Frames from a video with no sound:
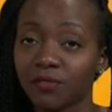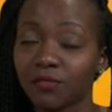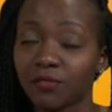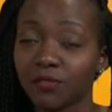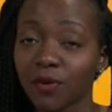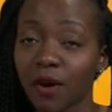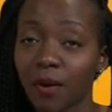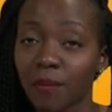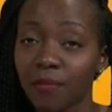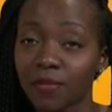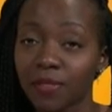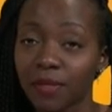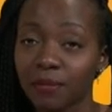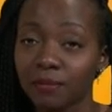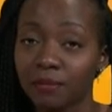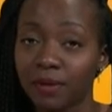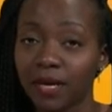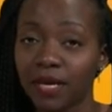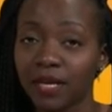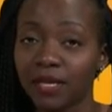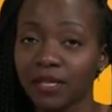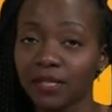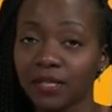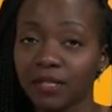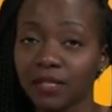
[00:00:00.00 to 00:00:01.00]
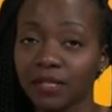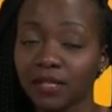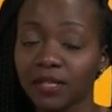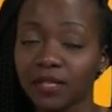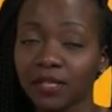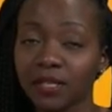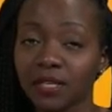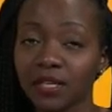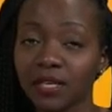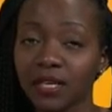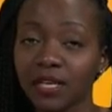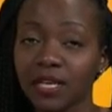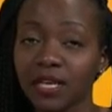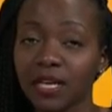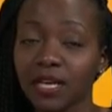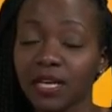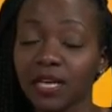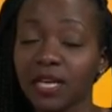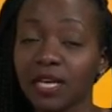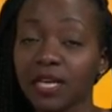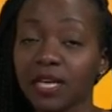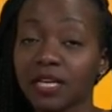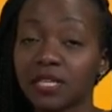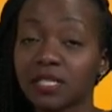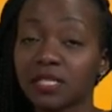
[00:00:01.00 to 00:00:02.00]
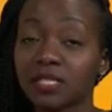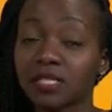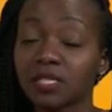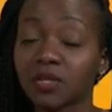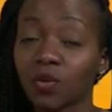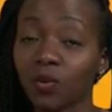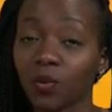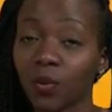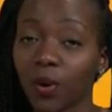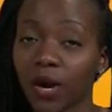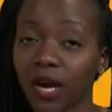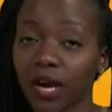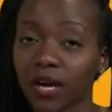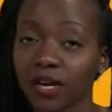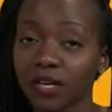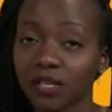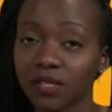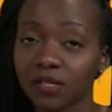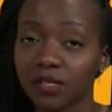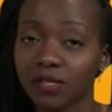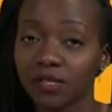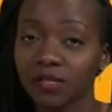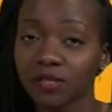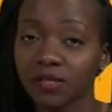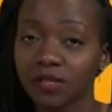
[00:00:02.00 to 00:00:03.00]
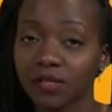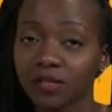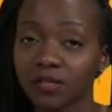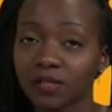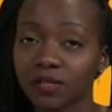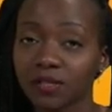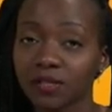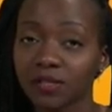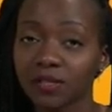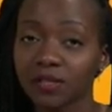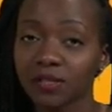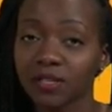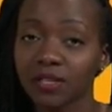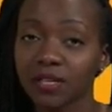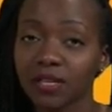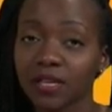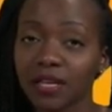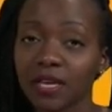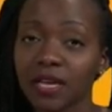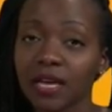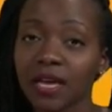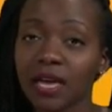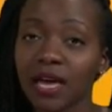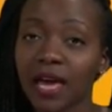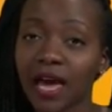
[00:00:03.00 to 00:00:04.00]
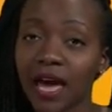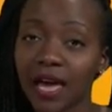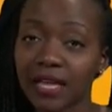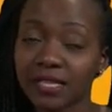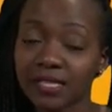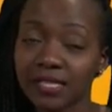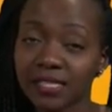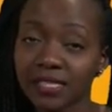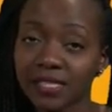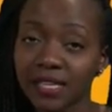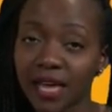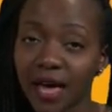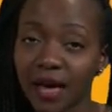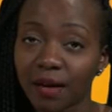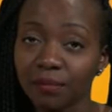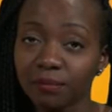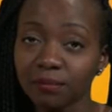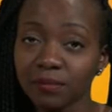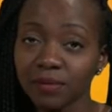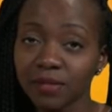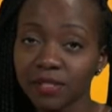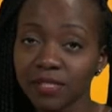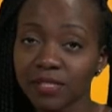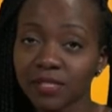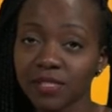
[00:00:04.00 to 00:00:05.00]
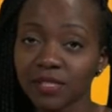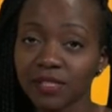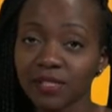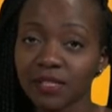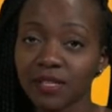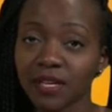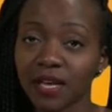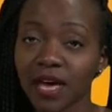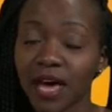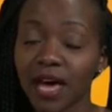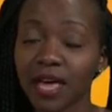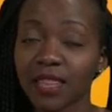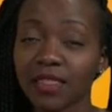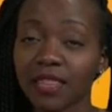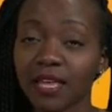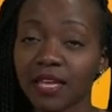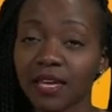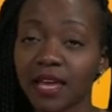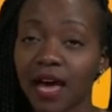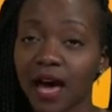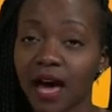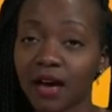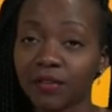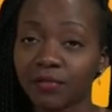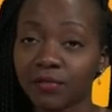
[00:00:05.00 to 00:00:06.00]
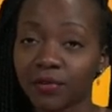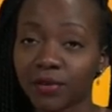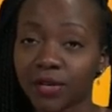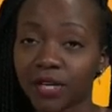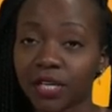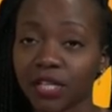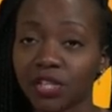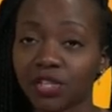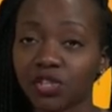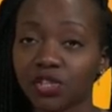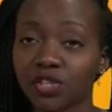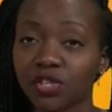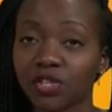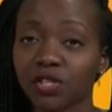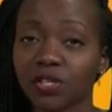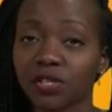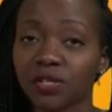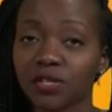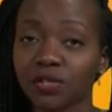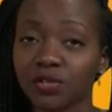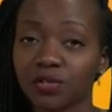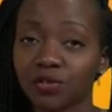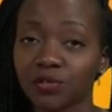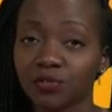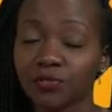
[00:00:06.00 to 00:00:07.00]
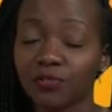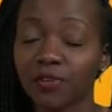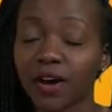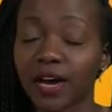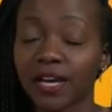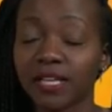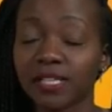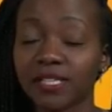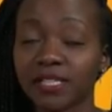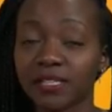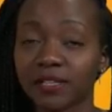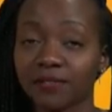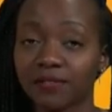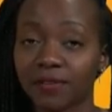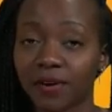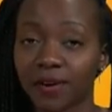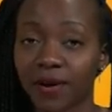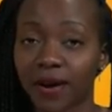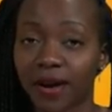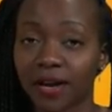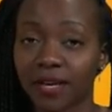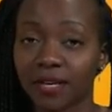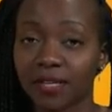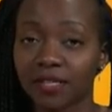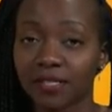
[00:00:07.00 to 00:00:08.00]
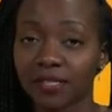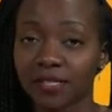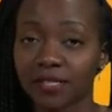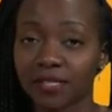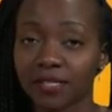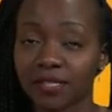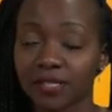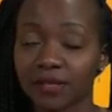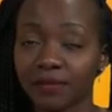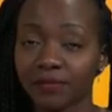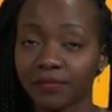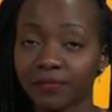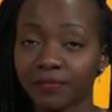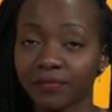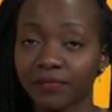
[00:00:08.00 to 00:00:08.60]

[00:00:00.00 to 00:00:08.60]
from the mean is squared and summed and then averaged to find the variance.